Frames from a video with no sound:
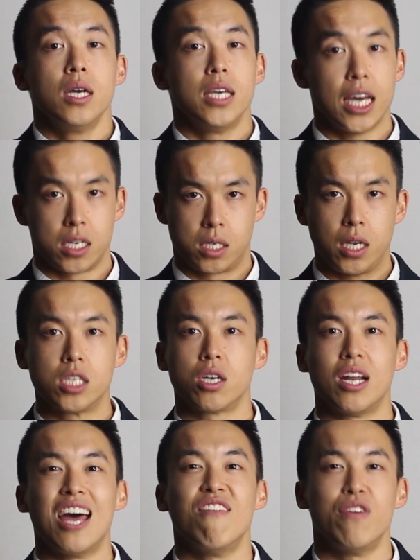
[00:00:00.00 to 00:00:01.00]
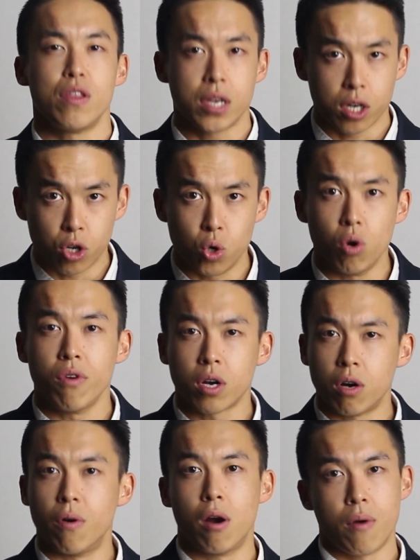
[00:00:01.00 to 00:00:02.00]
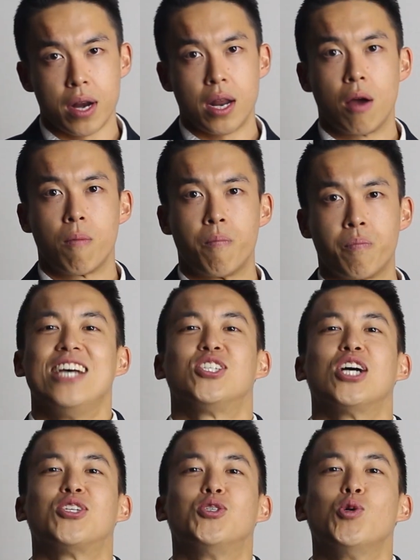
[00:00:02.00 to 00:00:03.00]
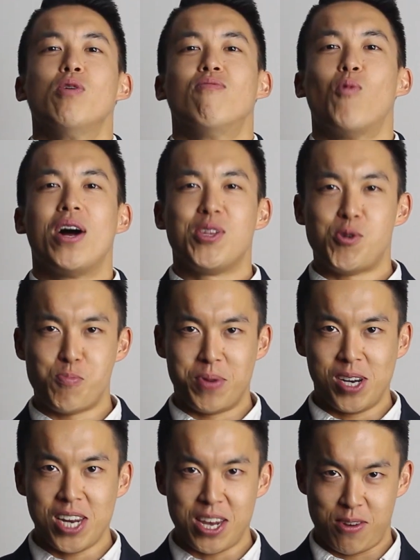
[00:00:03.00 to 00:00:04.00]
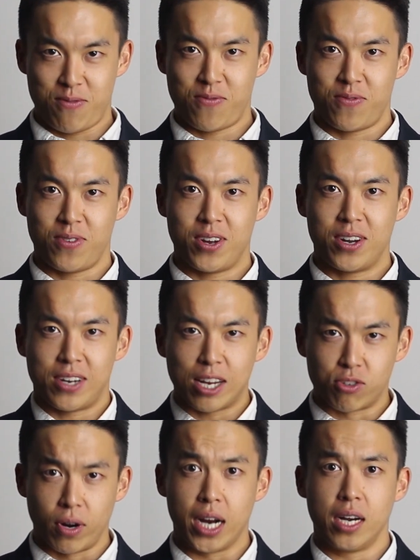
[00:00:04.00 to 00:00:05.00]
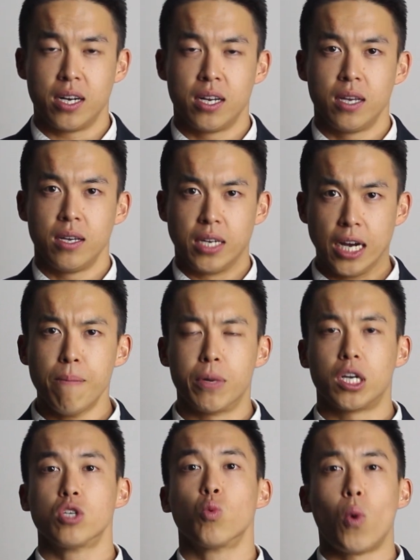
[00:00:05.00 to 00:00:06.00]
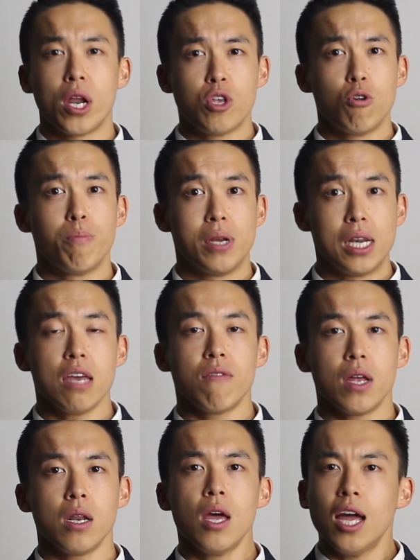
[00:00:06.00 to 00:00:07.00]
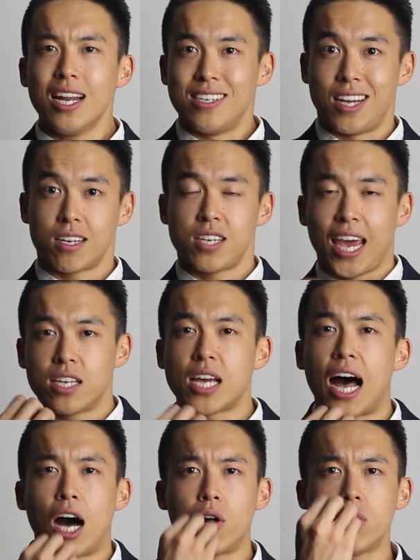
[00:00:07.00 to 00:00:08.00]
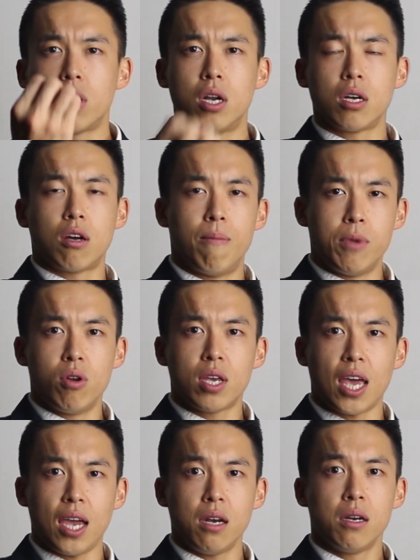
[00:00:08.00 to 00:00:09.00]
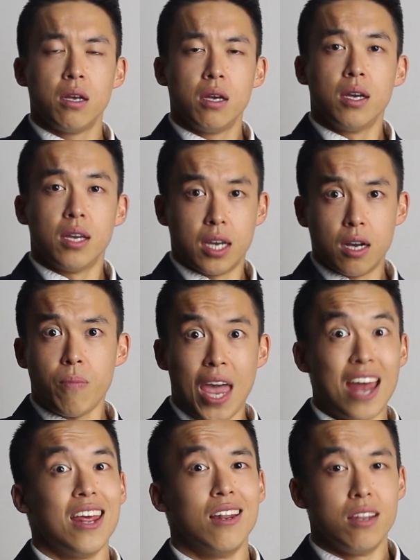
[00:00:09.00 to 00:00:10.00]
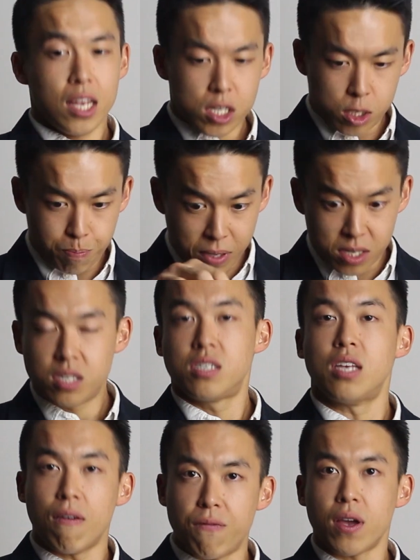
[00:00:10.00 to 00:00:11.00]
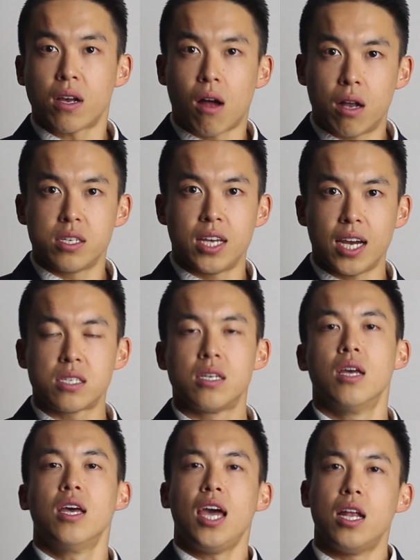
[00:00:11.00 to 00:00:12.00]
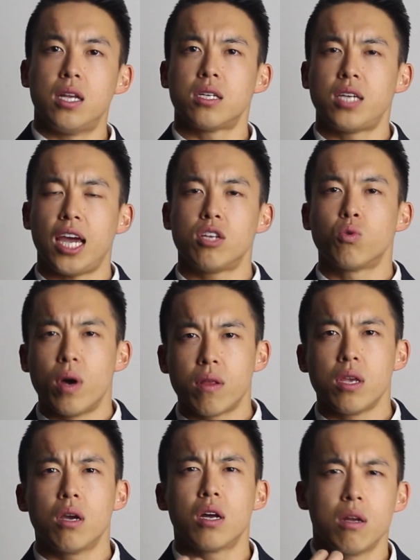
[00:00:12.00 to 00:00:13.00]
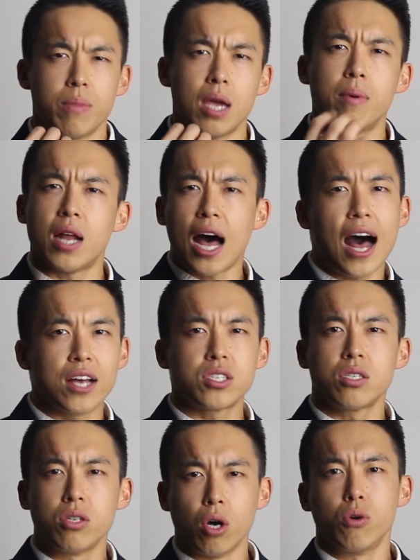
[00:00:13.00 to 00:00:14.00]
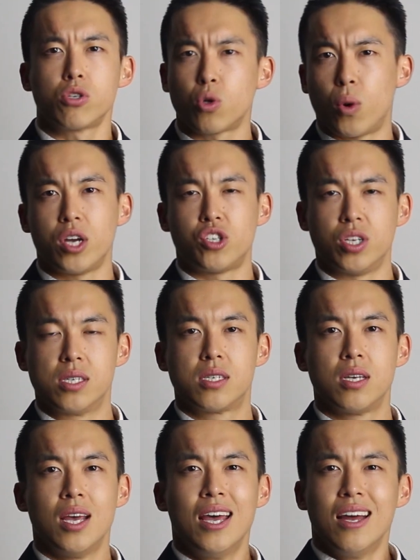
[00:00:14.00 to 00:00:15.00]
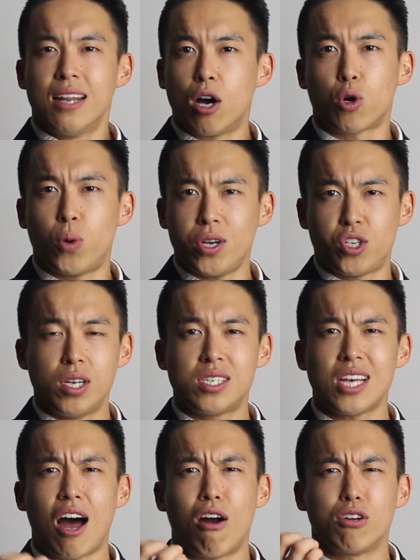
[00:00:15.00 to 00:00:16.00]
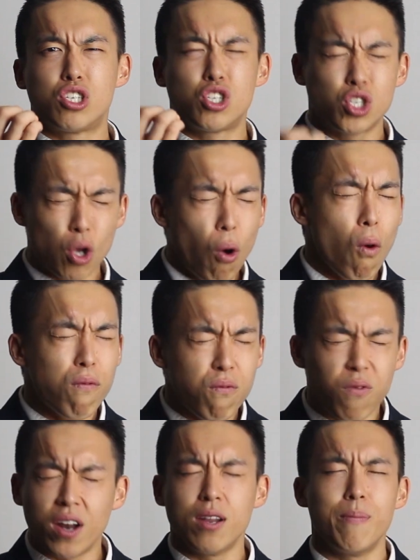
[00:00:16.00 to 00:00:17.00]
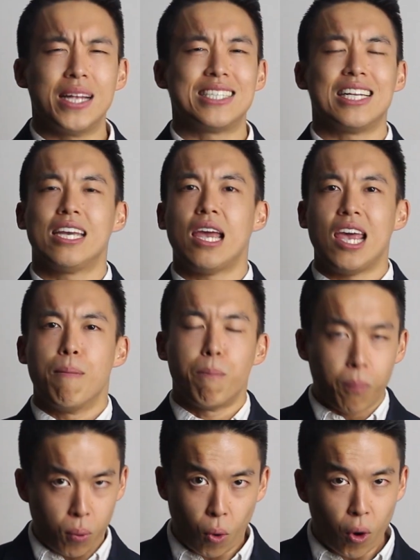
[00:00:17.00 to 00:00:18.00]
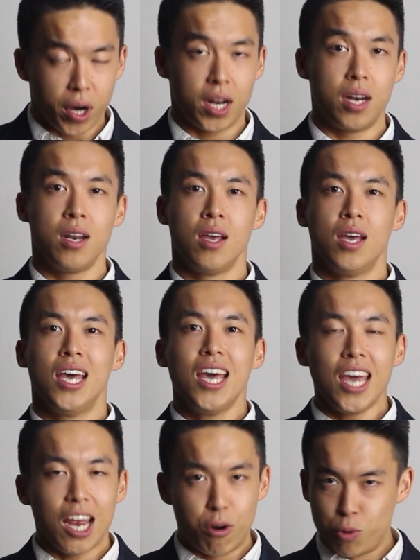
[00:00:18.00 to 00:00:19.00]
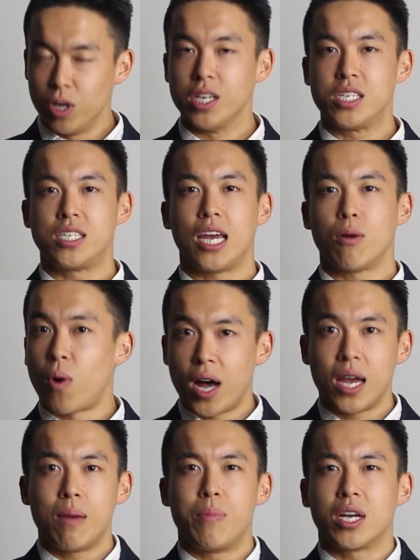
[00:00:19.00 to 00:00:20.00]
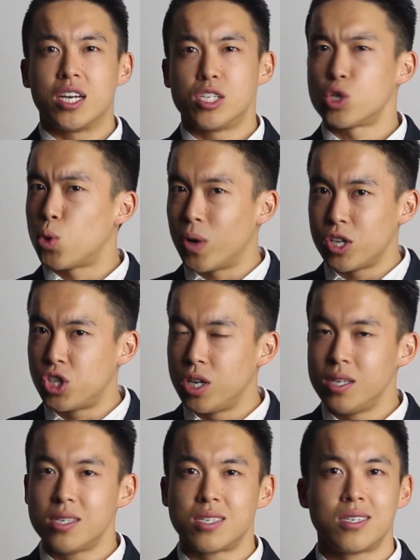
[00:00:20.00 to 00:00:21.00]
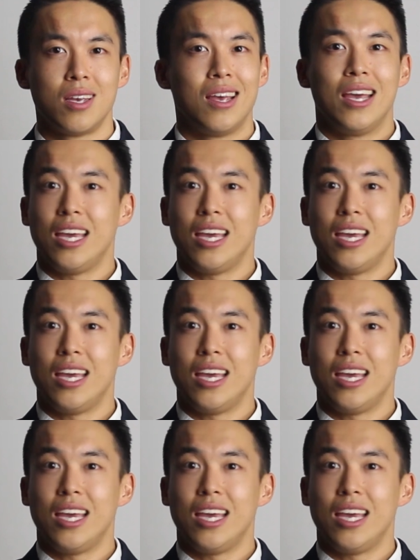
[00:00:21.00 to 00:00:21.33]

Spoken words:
Yes, it's got everything to do with your career right now. It's got to do with what you believe. That's right. Yeah, because what you believe in dictates how you're going to communicate. Yeah, and in this specific context, it dictates whether you're going to be able to ask those questions. Now, questions are so fundamentally important in real estate. Why? Because questions